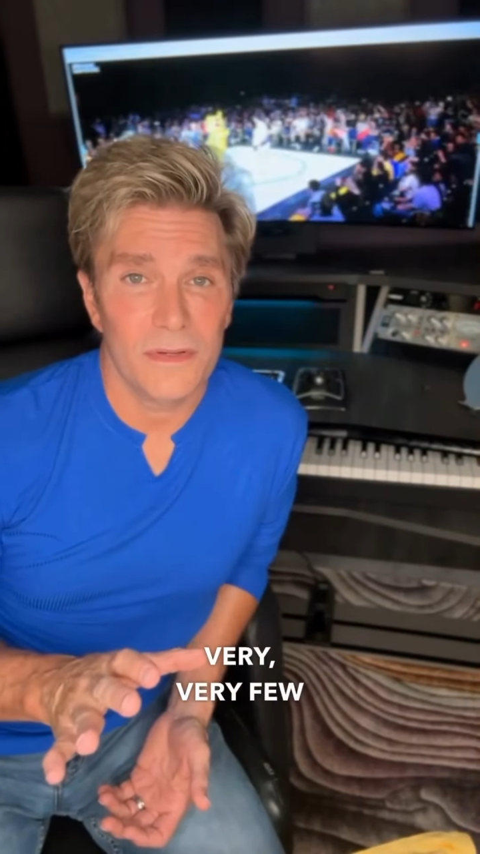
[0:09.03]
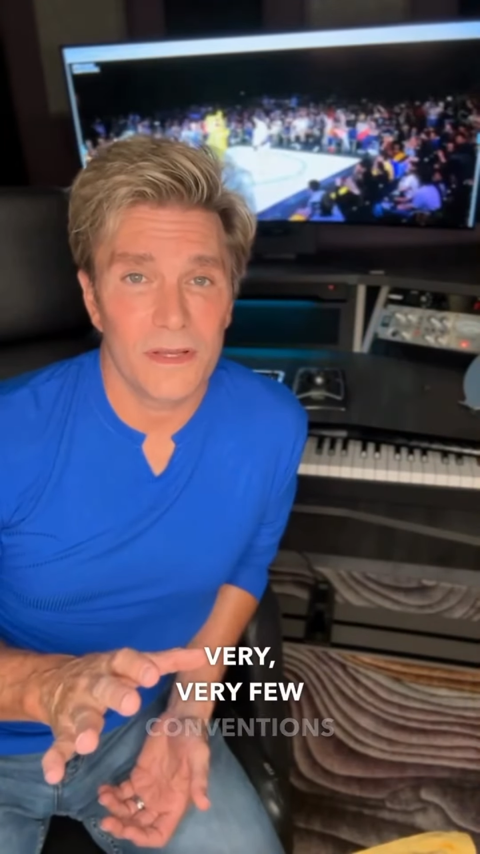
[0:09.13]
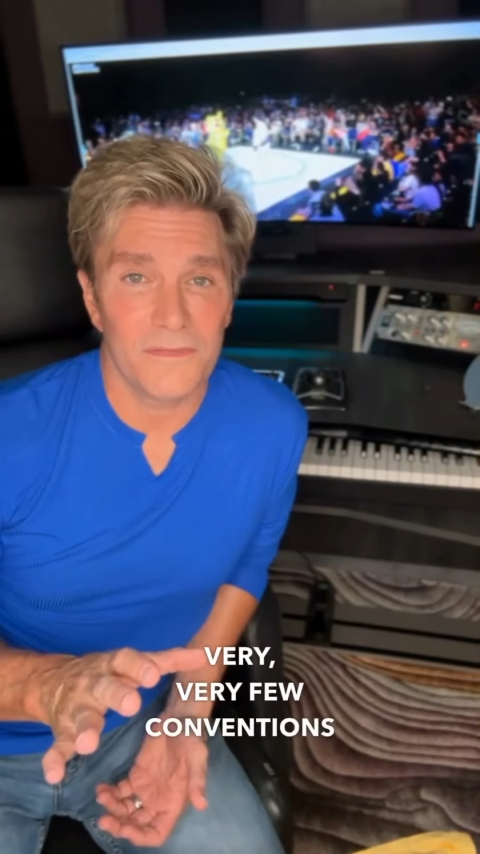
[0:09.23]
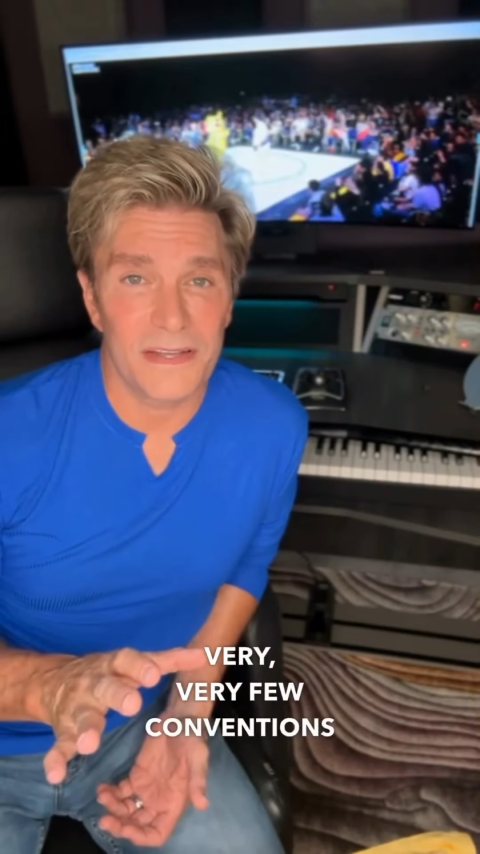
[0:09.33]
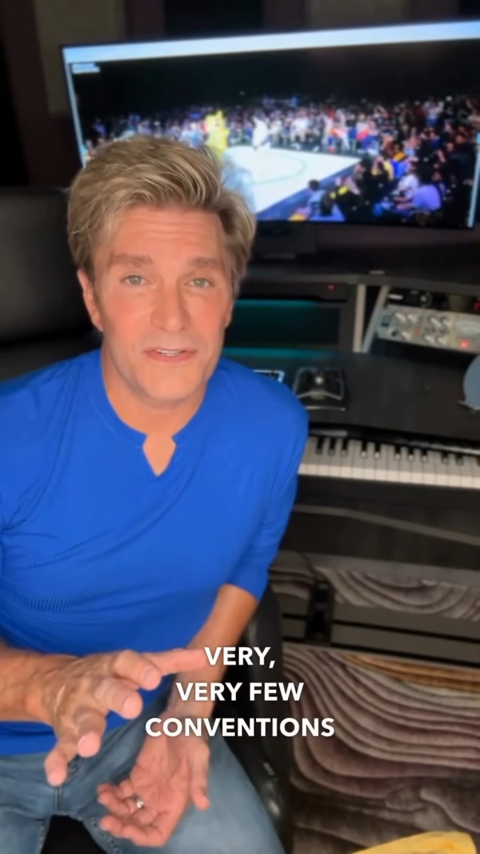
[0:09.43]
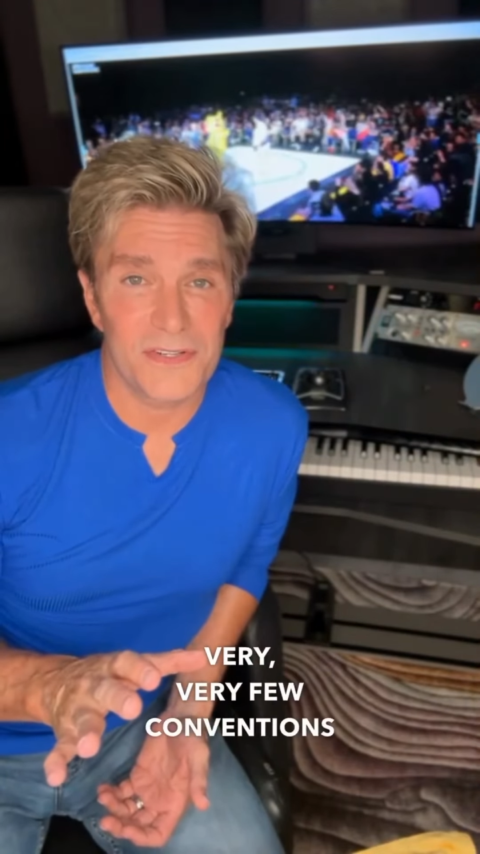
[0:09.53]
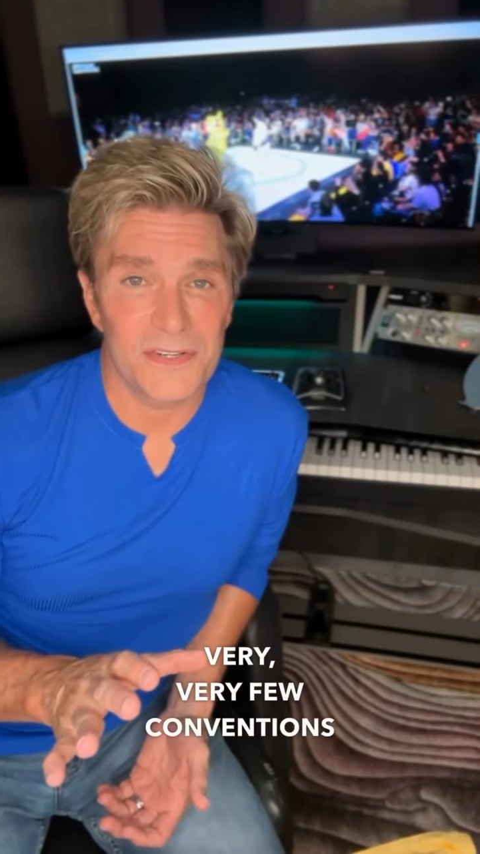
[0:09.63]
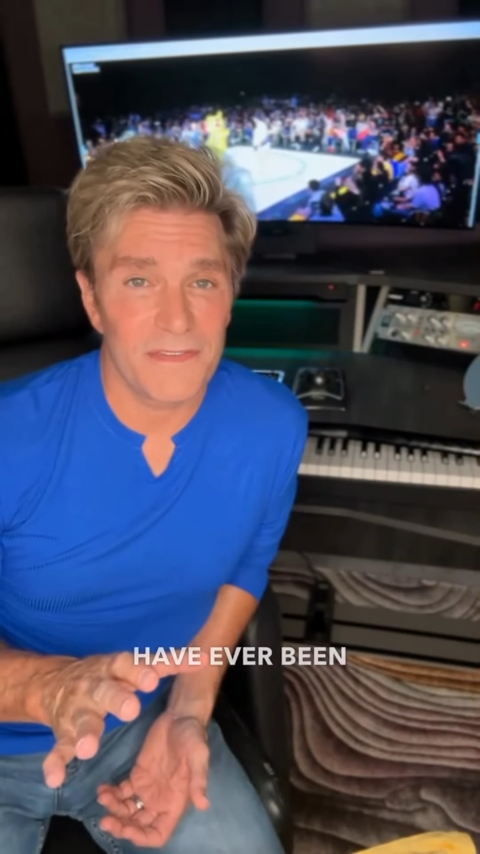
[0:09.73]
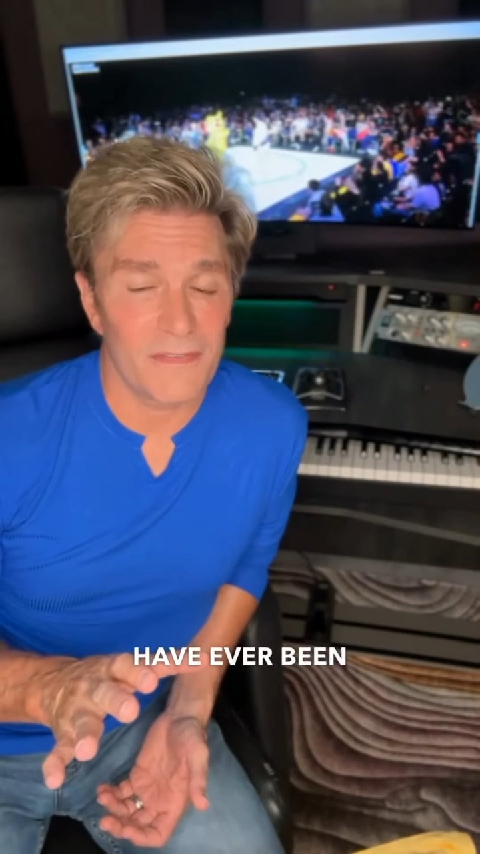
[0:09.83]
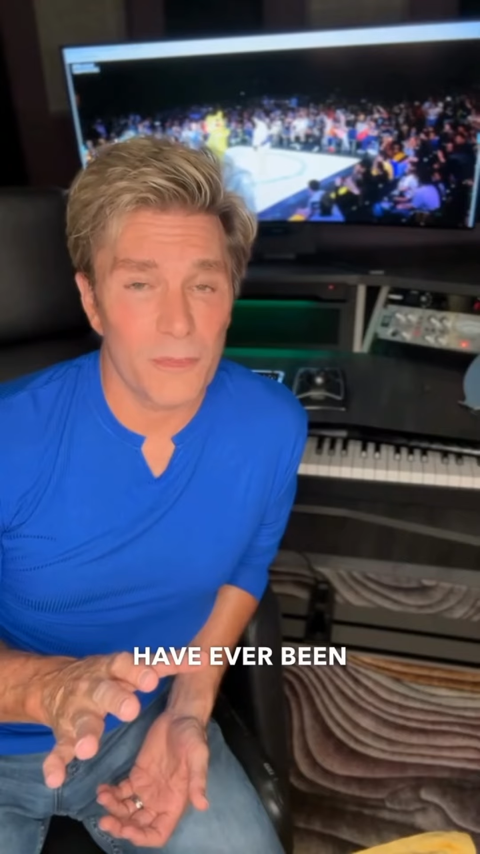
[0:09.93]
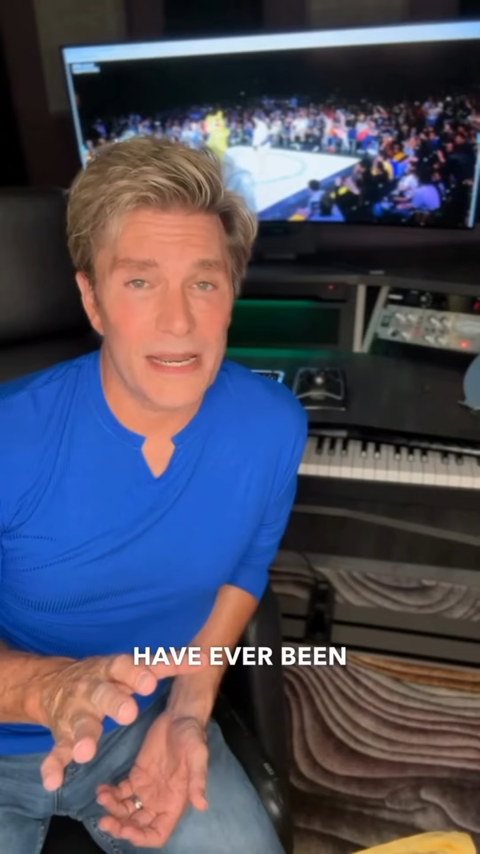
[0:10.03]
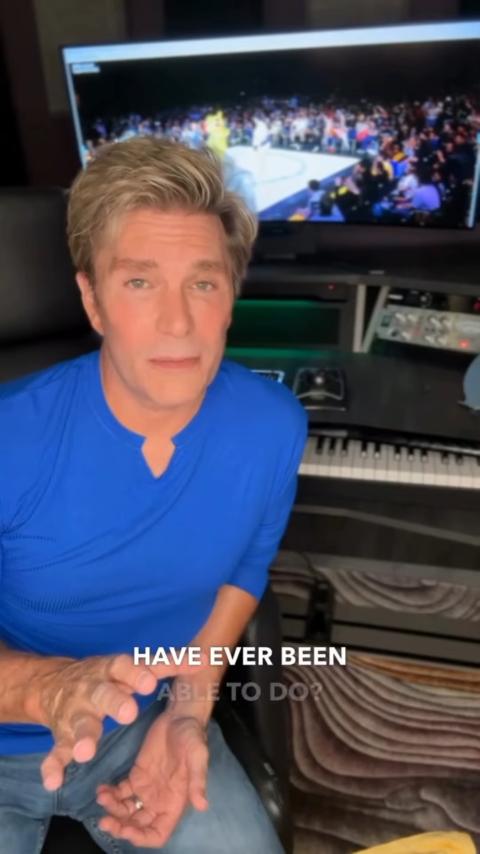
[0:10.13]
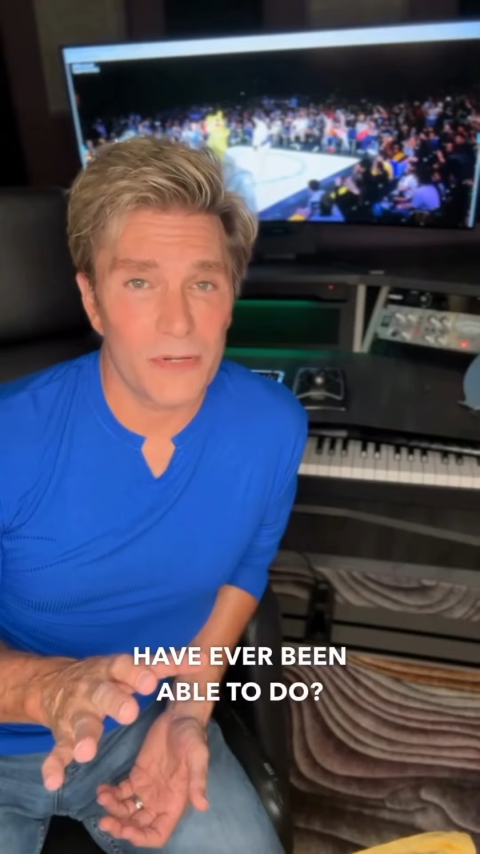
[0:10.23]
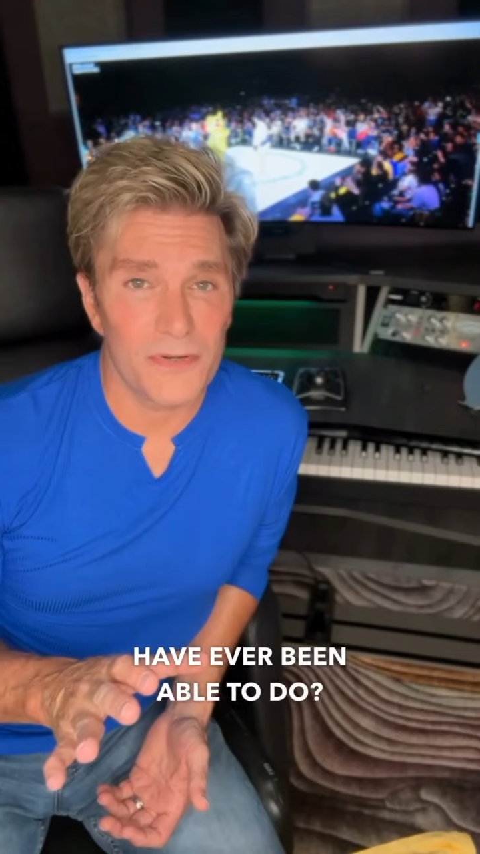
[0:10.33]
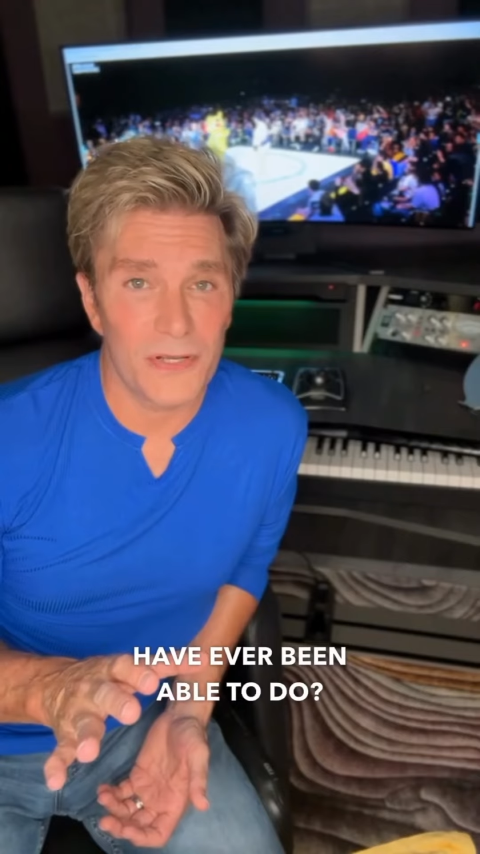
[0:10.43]
conventions have ever been
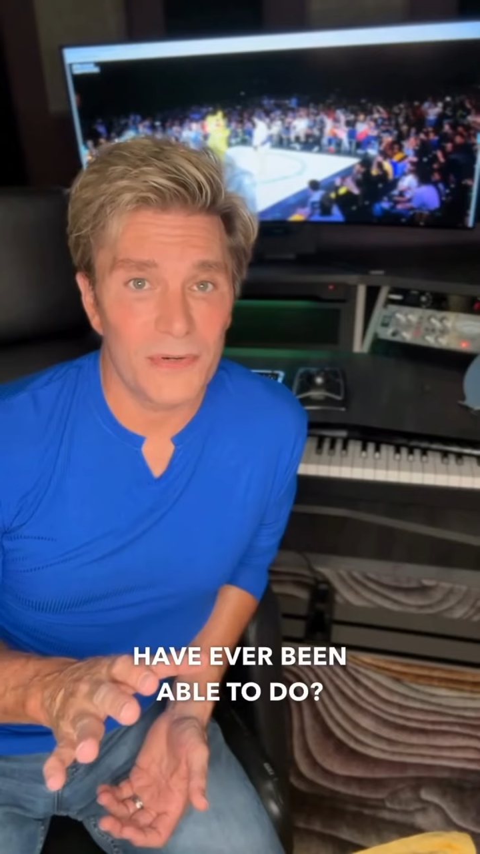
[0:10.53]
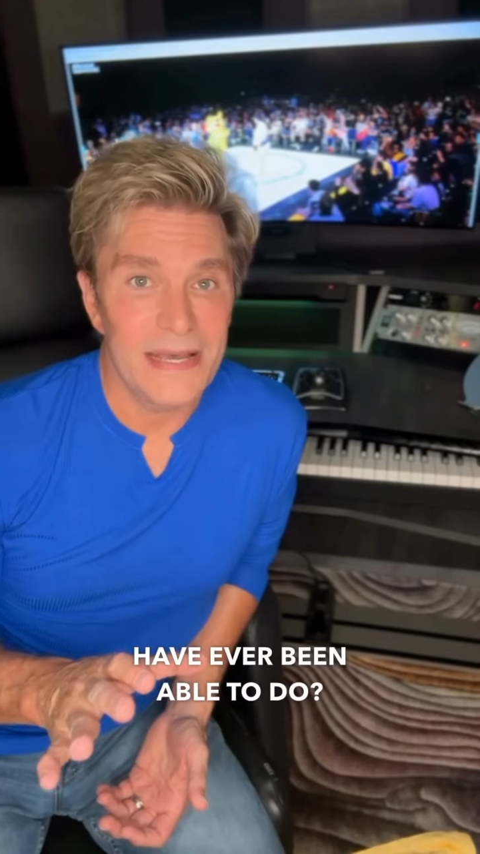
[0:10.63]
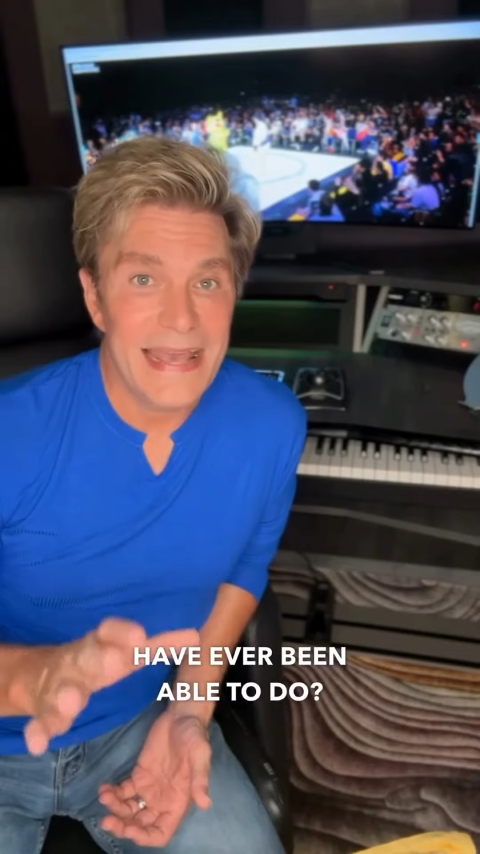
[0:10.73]
able to do.